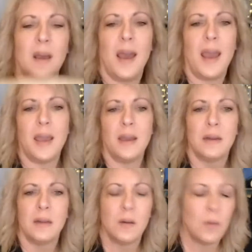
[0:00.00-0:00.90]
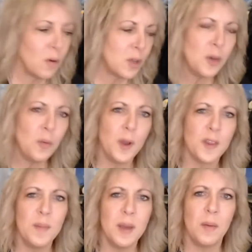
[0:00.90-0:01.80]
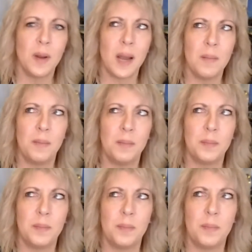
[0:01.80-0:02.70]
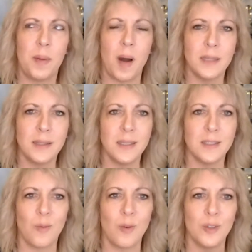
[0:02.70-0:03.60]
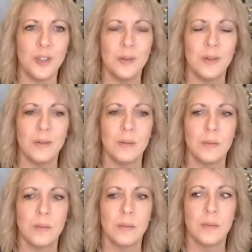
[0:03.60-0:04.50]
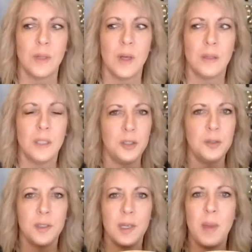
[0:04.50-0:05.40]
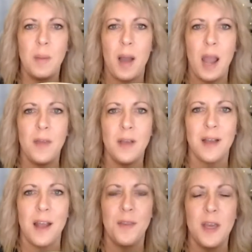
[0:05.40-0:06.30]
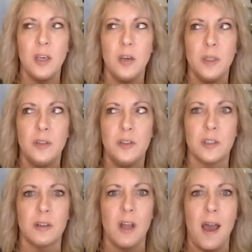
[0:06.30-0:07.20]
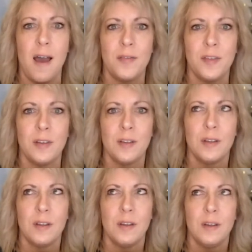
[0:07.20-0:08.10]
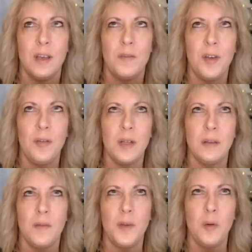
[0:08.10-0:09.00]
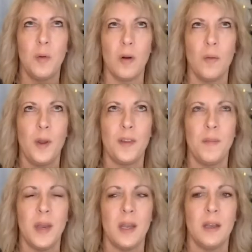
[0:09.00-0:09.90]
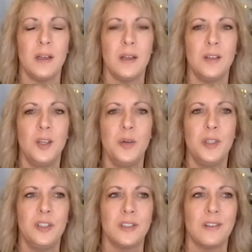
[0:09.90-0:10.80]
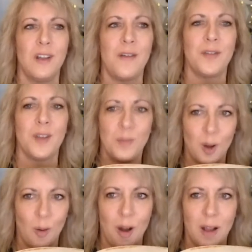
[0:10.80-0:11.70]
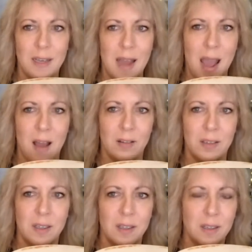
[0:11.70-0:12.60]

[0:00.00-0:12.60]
Hey, weren't you with me when I bought this? Weren't you? Did you see me buy this? I think you had just left. If you if you weren't with me, you had just left and gone down